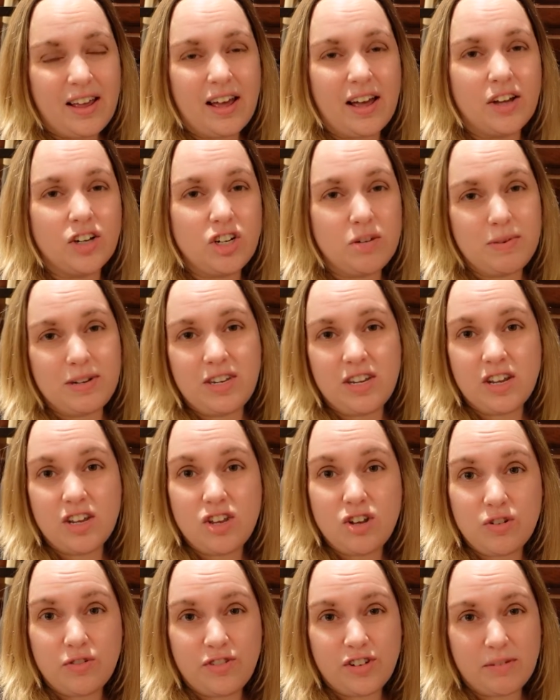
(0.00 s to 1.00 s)

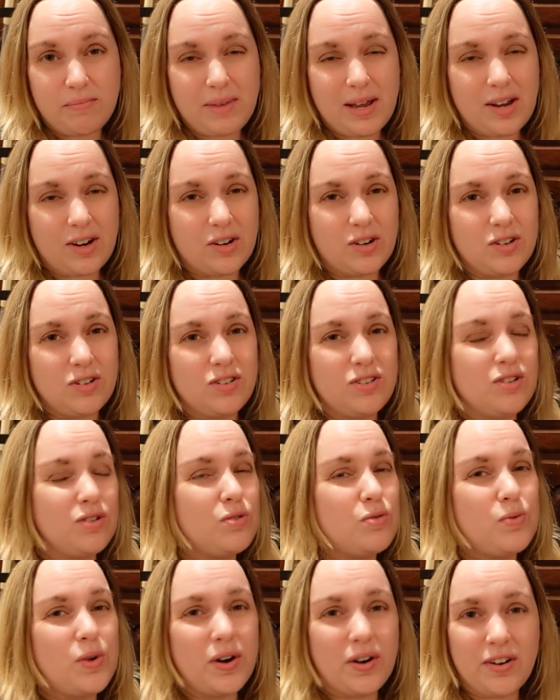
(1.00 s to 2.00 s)
LGBTQ filmmakers,
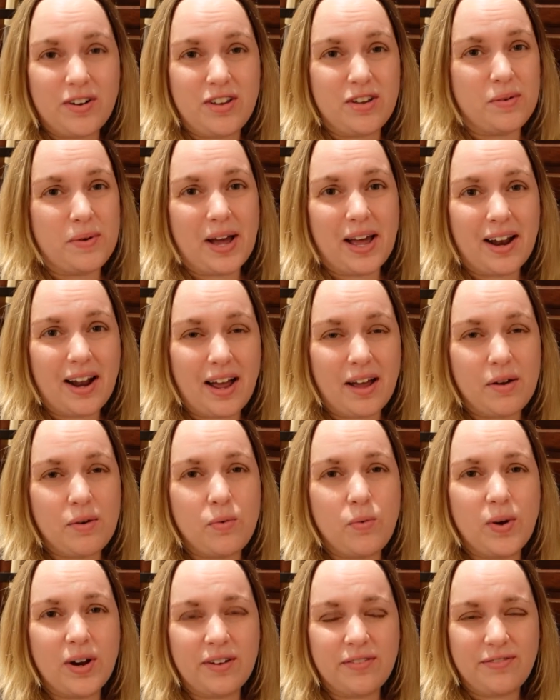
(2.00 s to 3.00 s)
where are you at? I
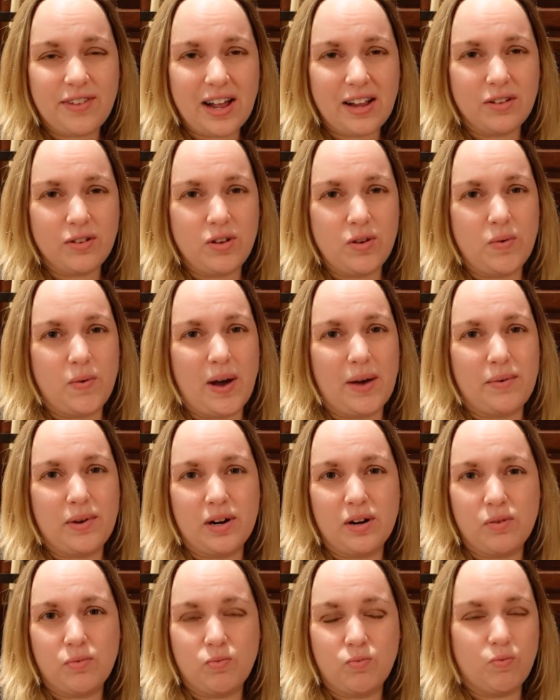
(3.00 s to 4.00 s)
want to follow you. I
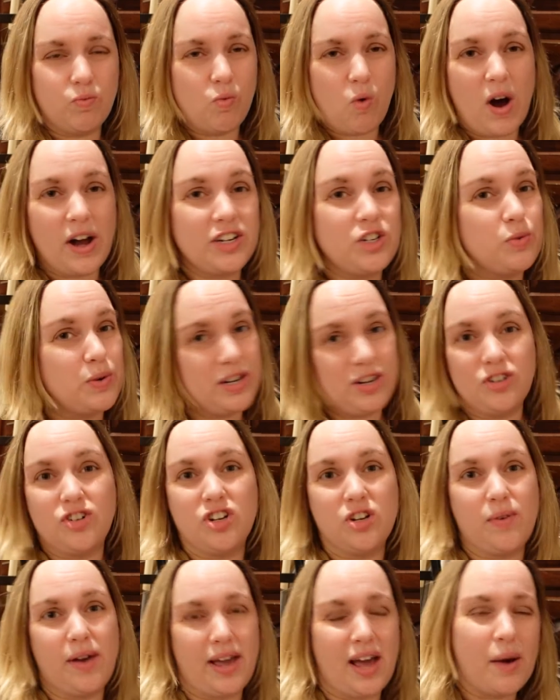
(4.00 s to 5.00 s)
want to watch what you're
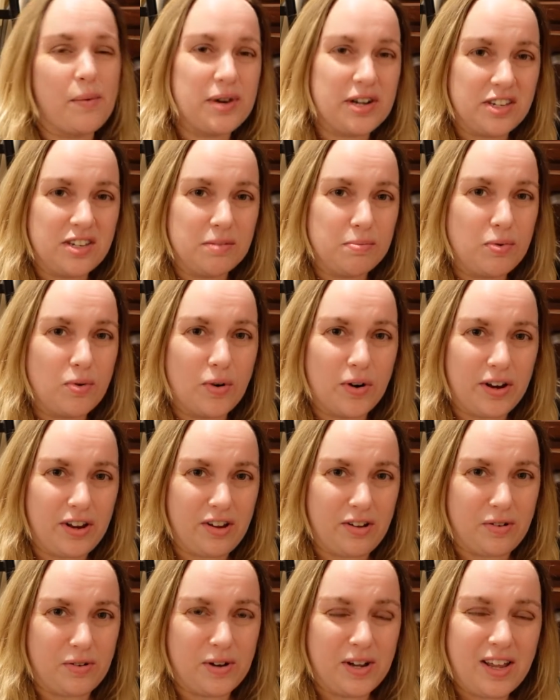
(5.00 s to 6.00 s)
doing. I want to support
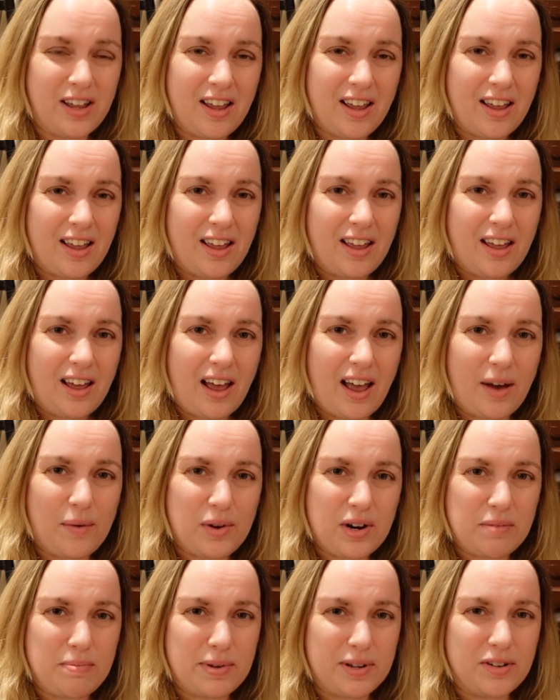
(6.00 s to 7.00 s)
you. I
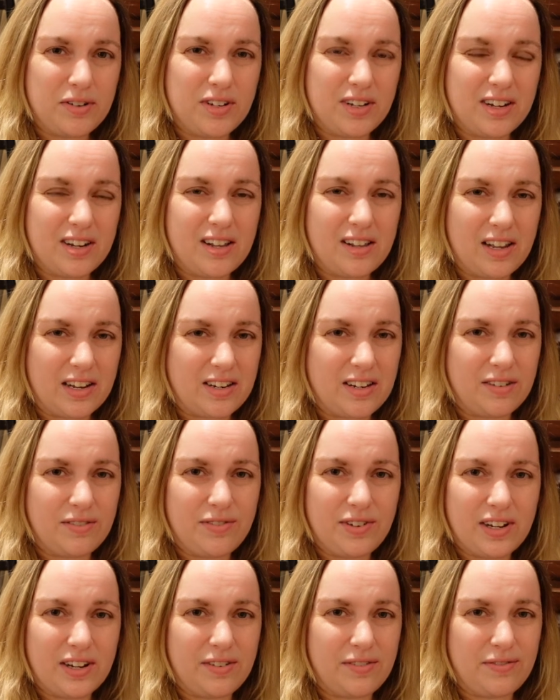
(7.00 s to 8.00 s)
want to build a
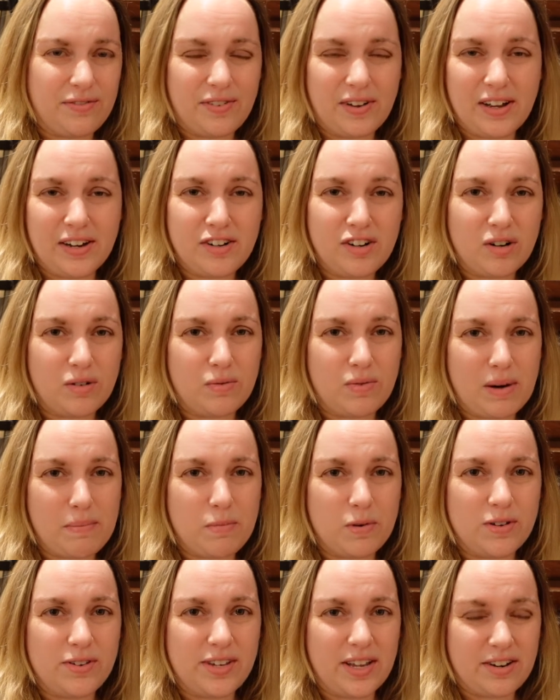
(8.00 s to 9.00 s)
collective of
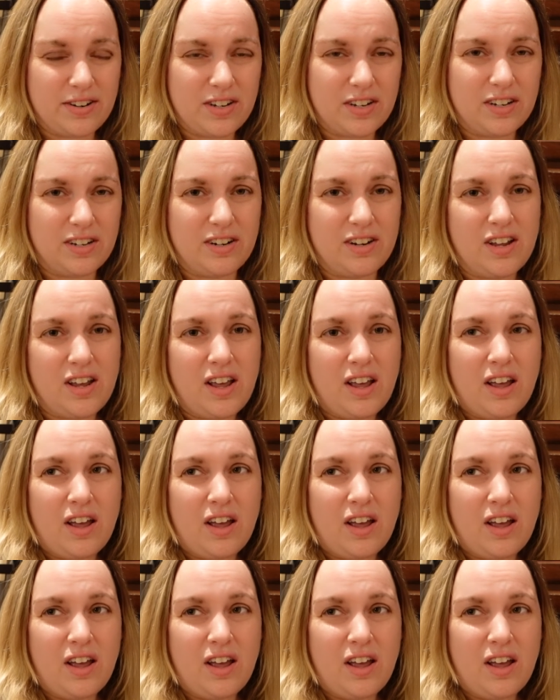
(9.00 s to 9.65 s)
underrepresented,